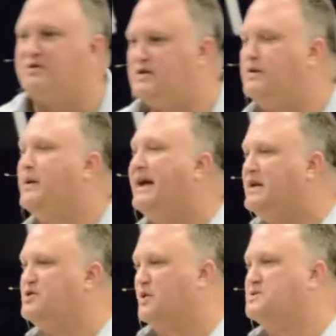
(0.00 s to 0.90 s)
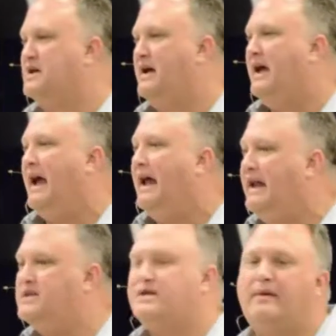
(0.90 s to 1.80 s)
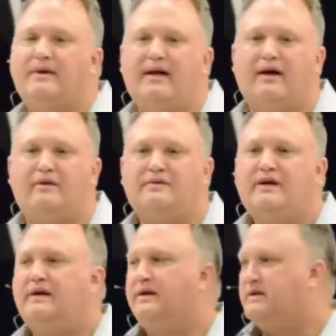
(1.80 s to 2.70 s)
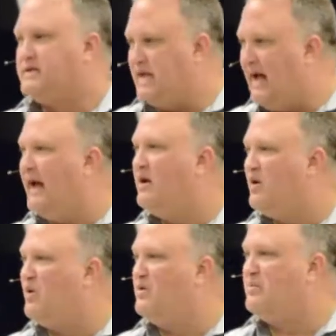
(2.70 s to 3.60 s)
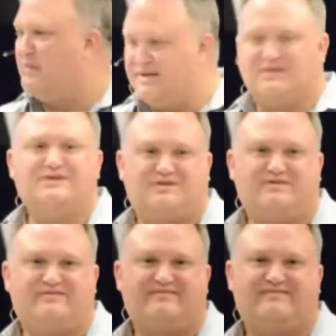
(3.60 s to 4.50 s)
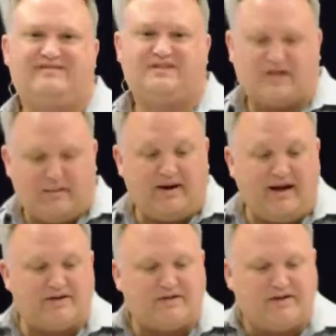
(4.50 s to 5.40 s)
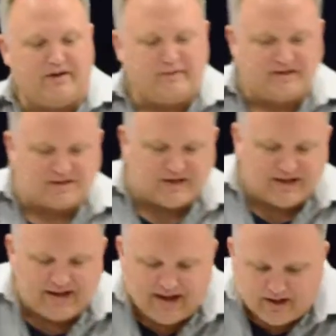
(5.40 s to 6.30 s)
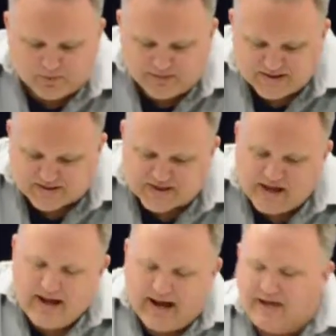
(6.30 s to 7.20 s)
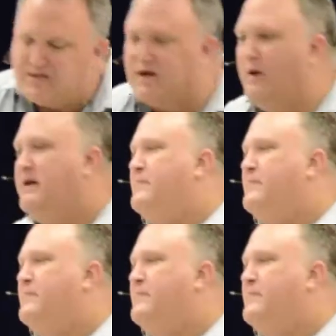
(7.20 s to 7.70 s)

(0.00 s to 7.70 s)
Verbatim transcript: with two angels, and he's coming down to handle business. He's coming down to deal with this thing and to handle business. And so